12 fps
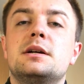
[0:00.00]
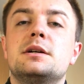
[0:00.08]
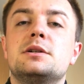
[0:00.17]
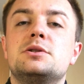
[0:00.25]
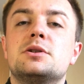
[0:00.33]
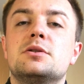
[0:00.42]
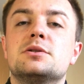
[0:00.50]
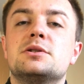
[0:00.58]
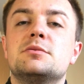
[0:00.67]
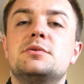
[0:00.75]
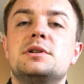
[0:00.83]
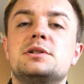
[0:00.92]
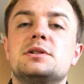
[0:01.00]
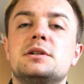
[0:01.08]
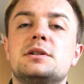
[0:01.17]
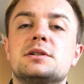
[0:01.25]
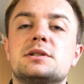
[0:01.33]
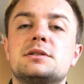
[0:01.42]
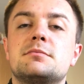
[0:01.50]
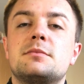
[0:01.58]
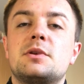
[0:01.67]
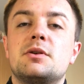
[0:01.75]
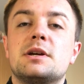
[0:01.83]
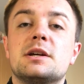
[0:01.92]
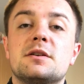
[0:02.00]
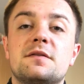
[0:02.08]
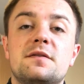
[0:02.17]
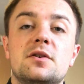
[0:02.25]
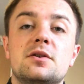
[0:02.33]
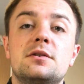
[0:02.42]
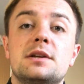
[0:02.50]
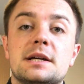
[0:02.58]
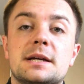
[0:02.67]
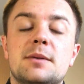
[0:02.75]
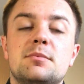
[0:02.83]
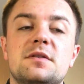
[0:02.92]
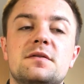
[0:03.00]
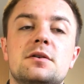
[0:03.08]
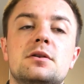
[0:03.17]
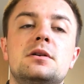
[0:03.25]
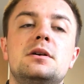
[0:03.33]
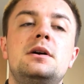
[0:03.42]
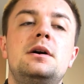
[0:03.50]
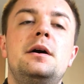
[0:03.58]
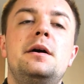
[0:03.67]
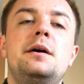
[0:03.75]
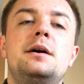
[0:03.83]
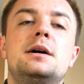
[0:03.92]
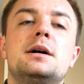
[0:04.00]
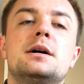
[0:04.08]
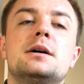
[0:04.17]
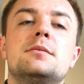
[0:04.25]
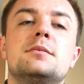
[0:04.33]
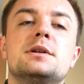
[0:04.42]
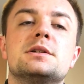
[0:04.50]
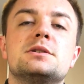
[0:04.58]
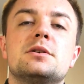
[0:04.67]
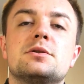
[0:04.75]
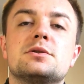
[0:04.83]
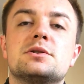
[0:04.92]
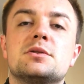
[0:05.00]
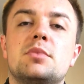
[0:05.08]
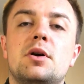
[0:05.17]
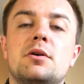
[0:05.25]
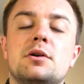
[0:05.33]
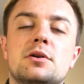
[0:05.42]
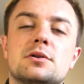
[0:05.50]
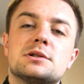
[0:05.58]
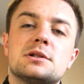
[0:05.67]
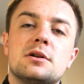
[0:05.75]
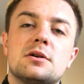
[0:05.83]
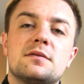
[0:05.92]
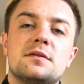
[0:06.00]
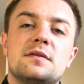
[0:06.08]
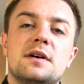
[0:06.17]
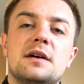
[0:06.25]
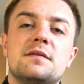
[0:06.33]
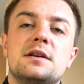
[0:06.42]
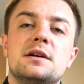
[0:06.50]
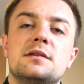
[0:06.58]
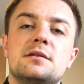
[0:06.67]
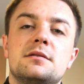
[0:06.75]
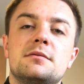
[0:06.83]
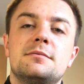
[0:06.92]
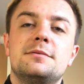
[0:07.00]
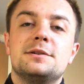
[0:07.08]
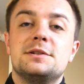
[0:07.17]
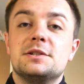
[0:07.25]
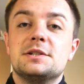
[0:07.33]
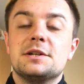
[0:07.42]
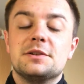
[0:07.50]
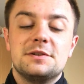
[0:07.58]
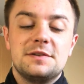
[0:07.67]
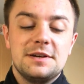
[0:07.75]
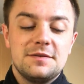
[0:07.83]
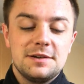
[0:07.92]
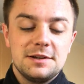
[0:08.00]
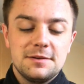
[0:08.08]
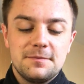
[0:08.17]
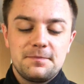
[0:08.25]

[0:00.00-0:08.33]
It shows them originally that cricket is fun, it can be fun, and it's not just a boring slog for 5 days, which you see on the TV.